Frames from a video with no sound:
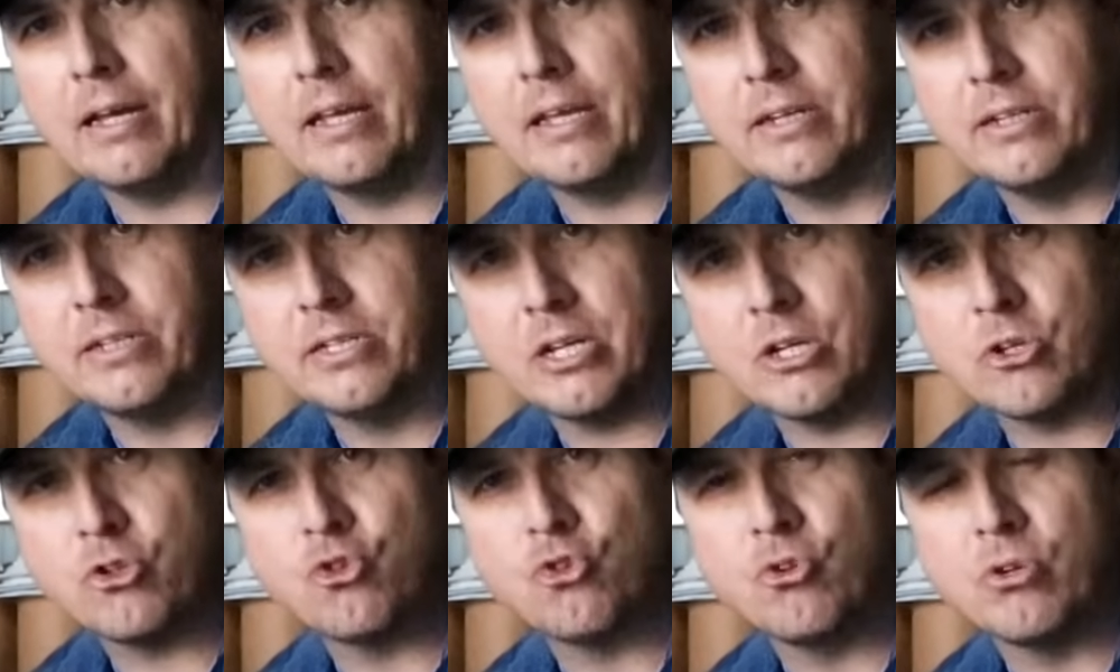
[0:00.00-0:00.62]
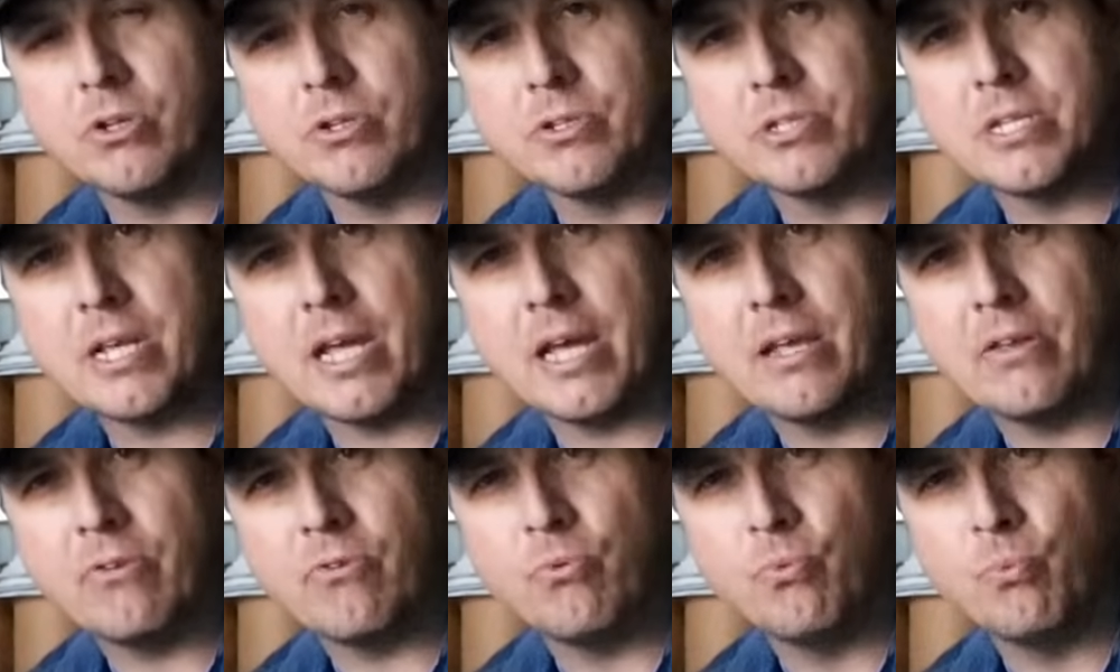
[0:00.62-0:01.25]

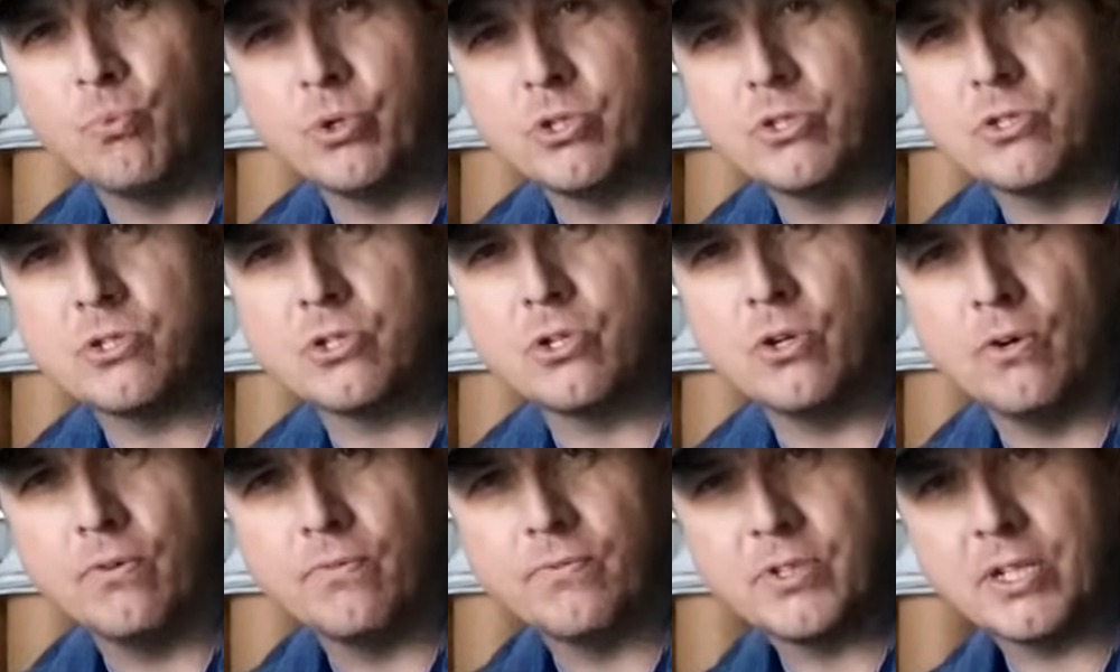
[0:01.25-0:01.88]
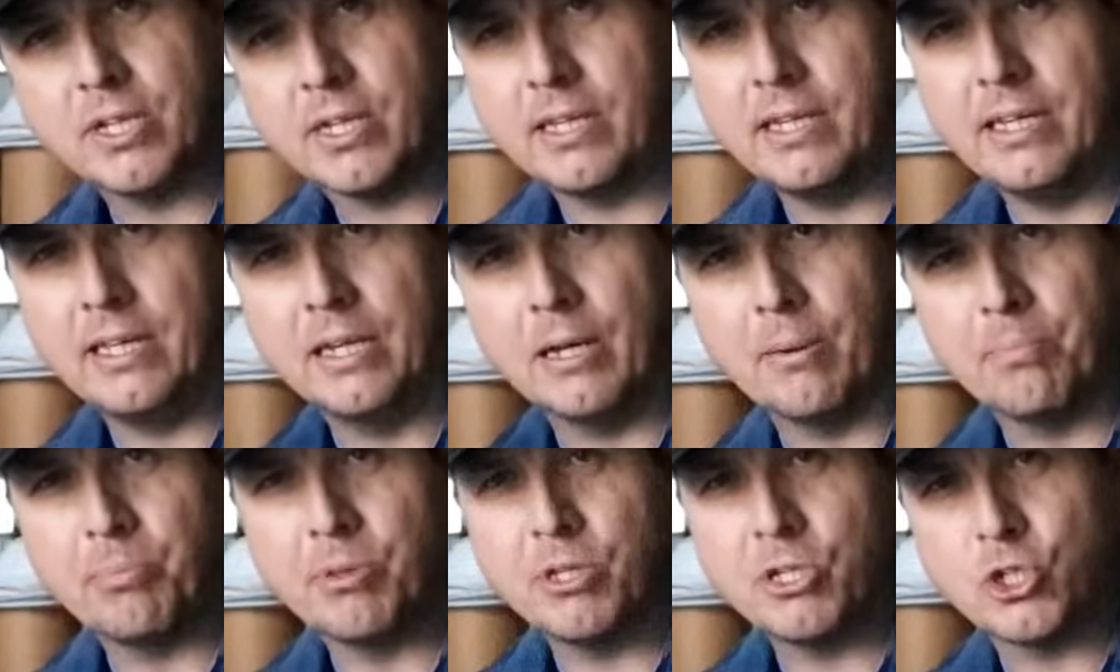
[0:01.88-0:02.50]
industrial-sized wood stove to heat
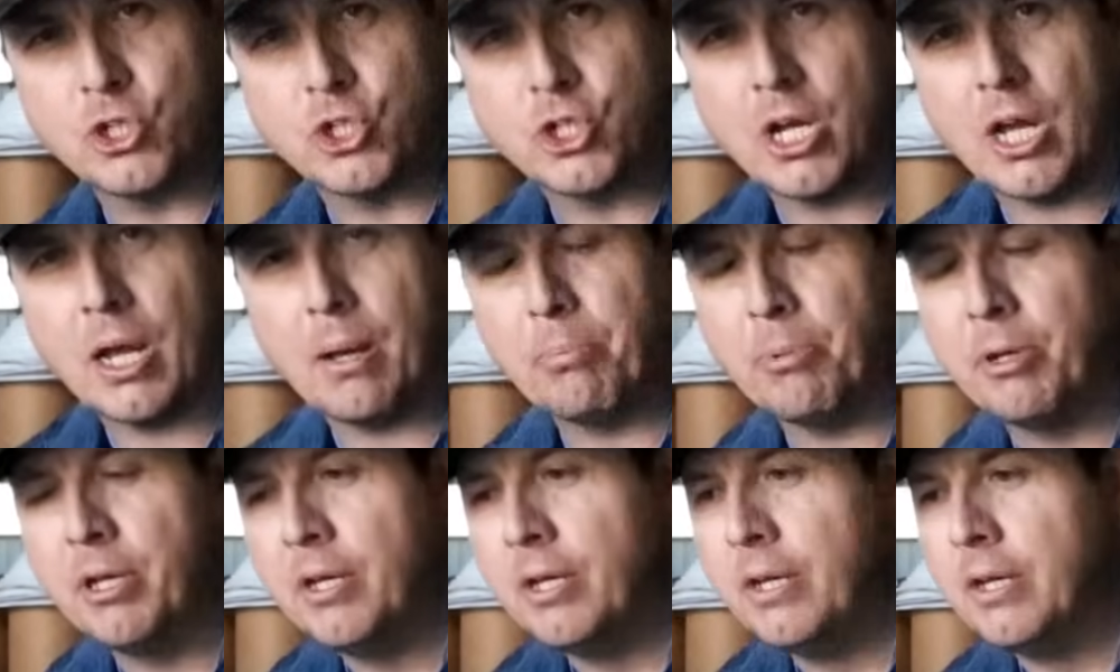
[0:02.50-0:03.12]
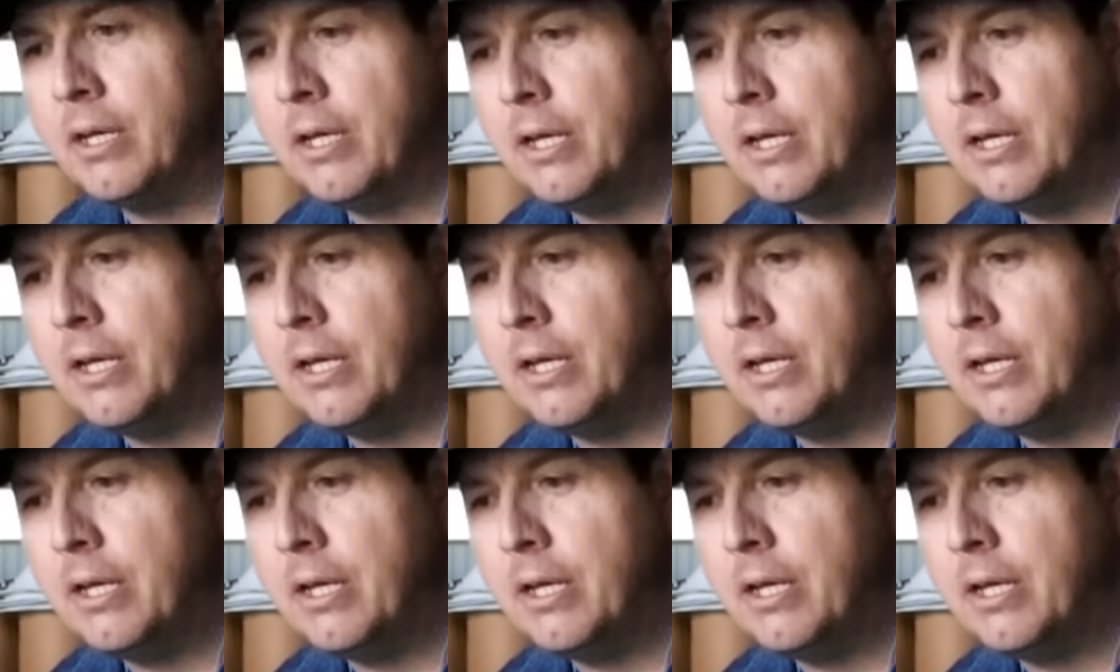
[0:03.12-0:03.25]
up this shop.